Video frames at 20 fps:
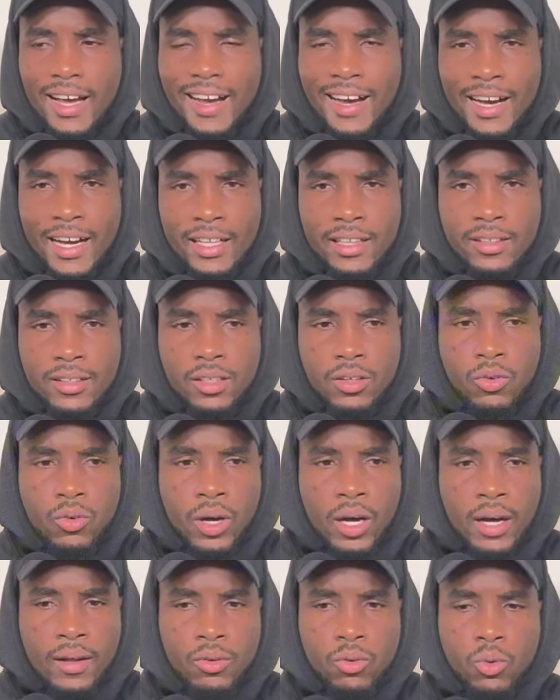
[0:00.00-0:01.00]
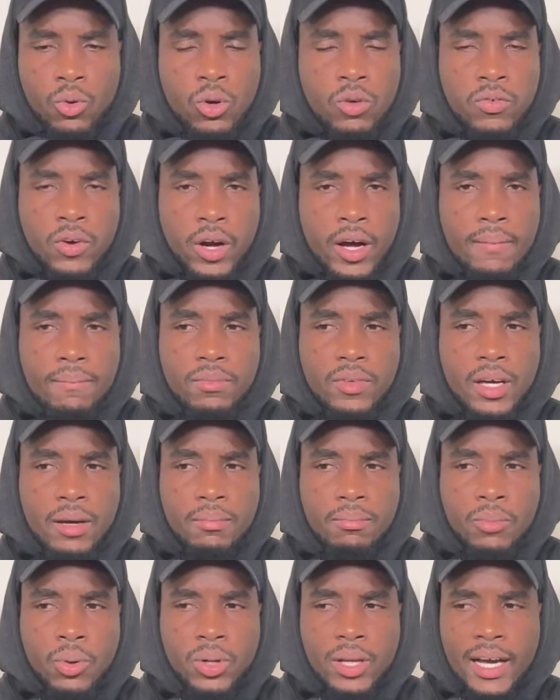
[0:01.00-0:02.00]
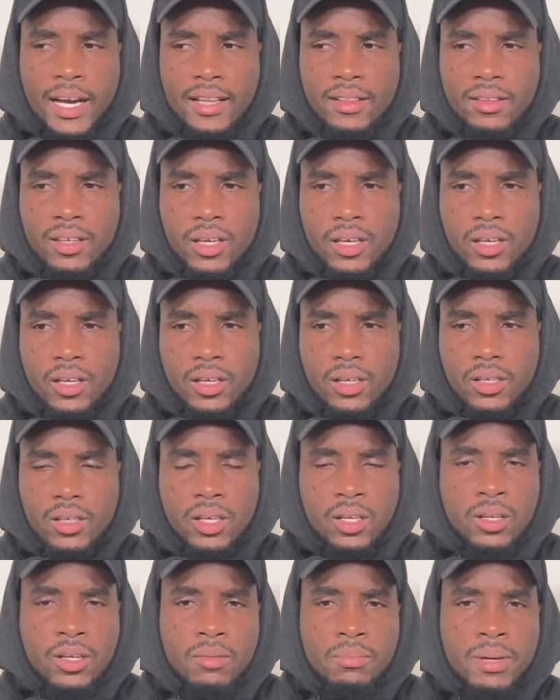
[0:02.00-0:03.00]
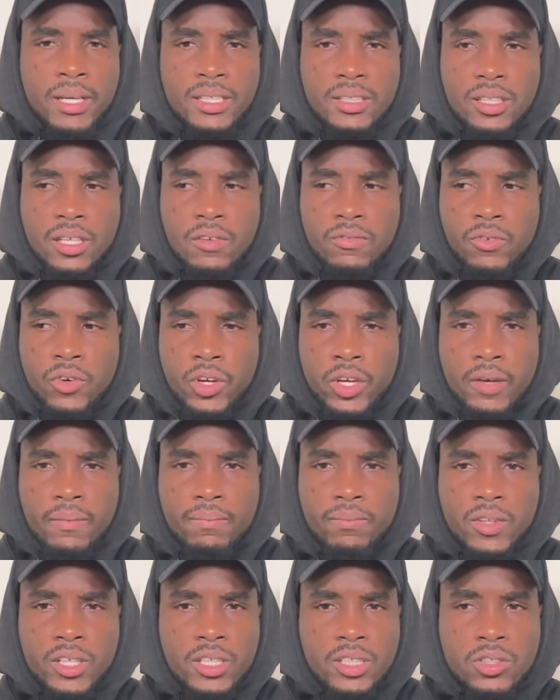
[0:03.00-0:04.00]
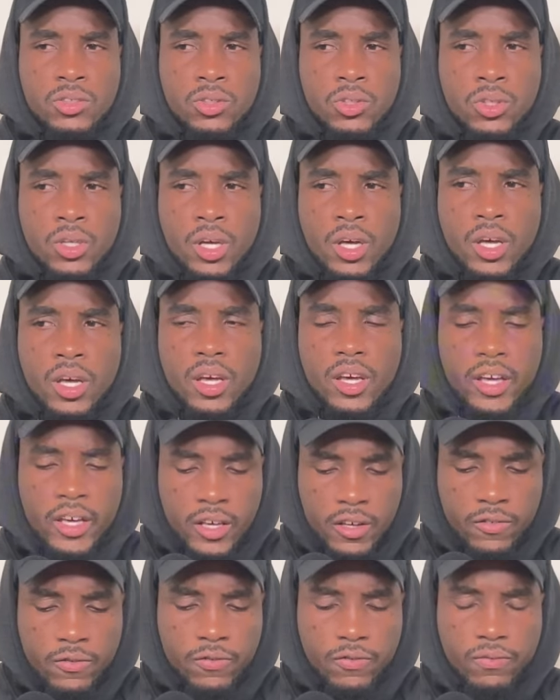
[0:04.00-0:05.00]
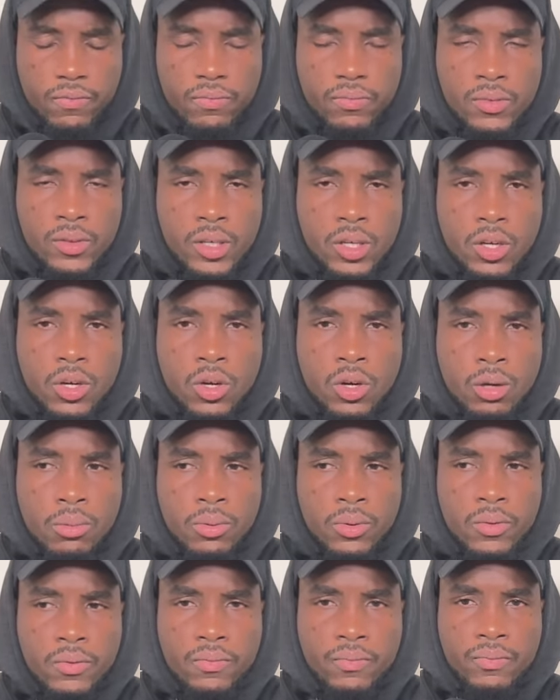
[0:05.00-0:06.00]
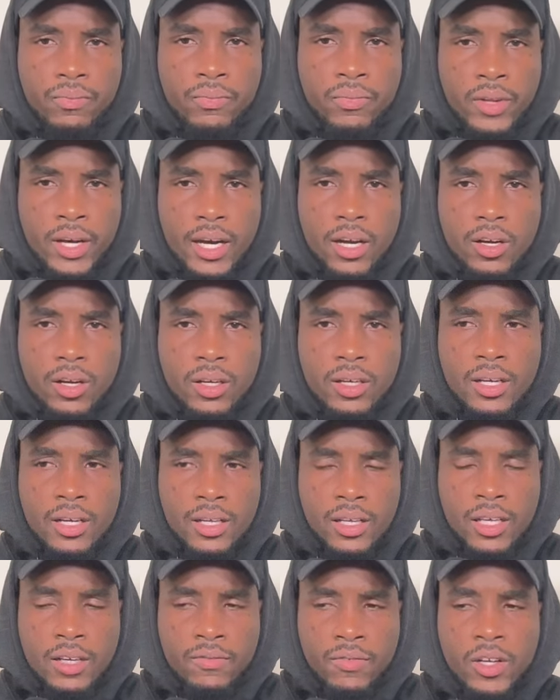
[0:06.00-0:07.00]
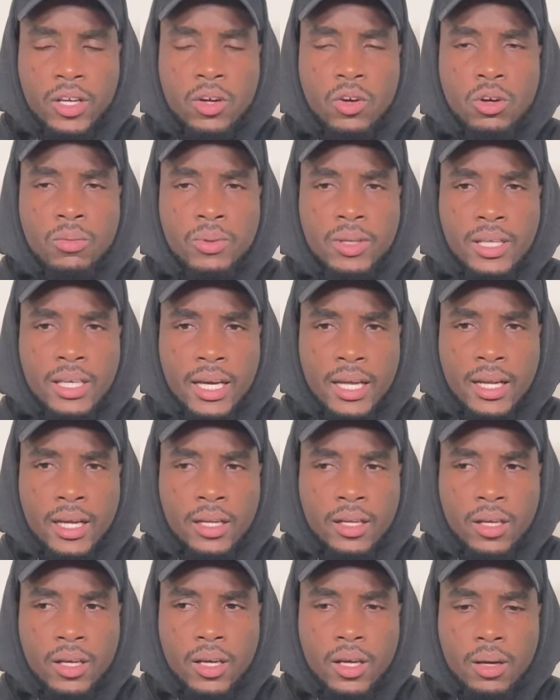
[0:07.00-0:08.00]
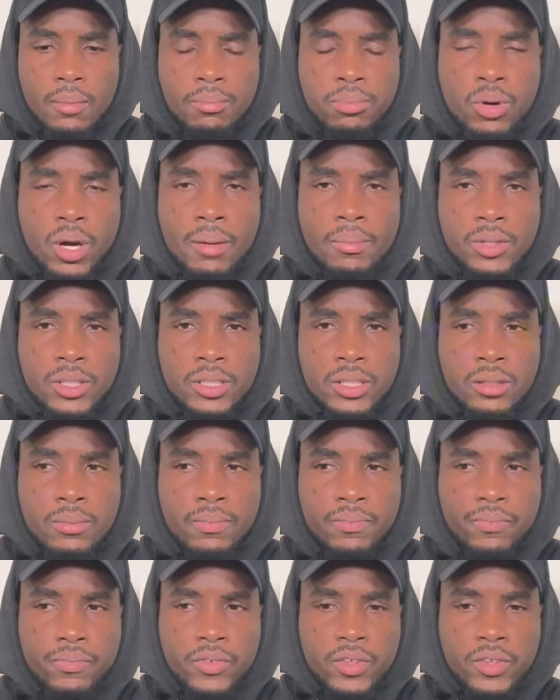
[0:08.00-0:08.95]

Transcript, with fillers: at at Wolverhampton. But I think you know the best thing for him is to, if the club not, if the club cannot promise him